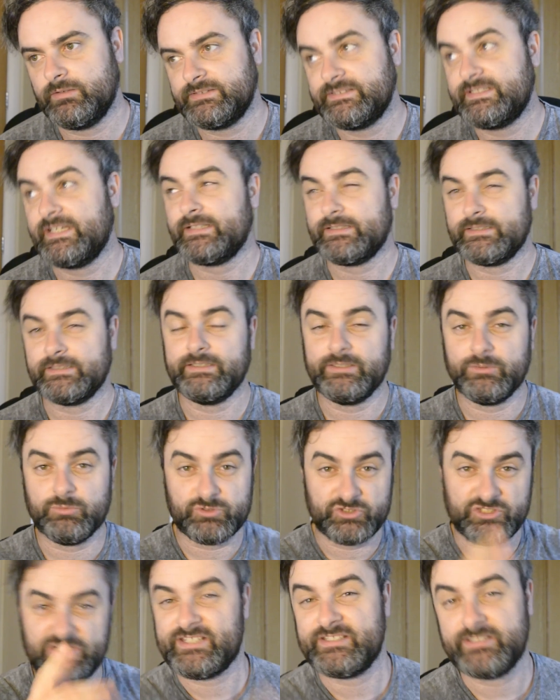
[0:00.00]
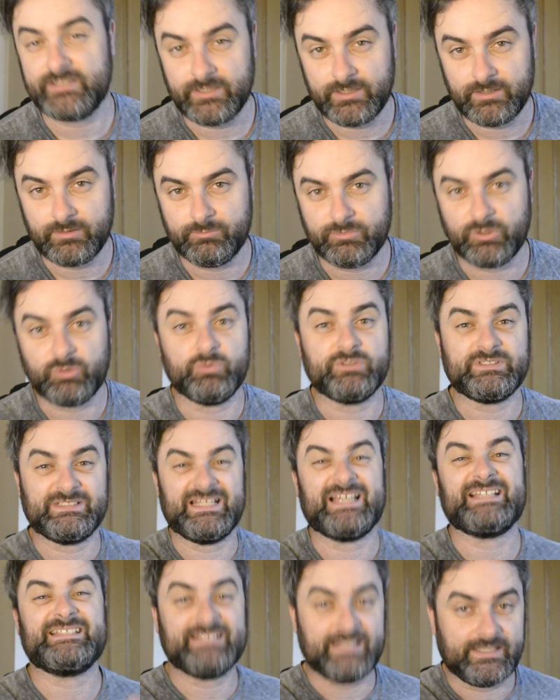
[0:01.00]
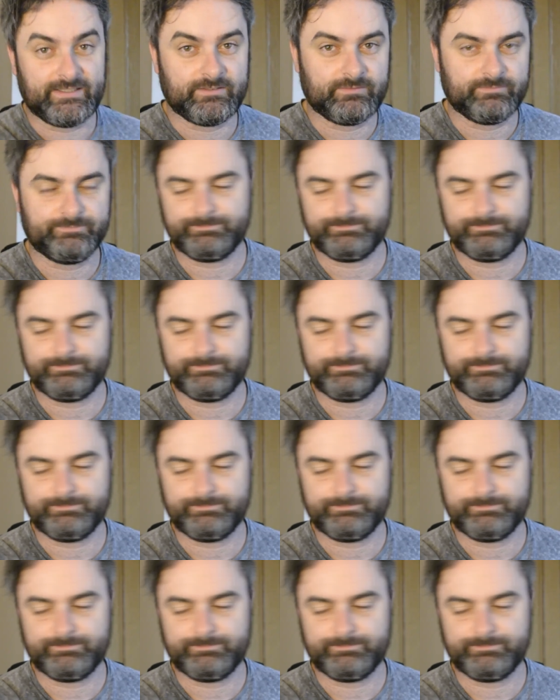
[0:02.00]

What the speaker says: Technically it was yesterday, but it wasn't last night.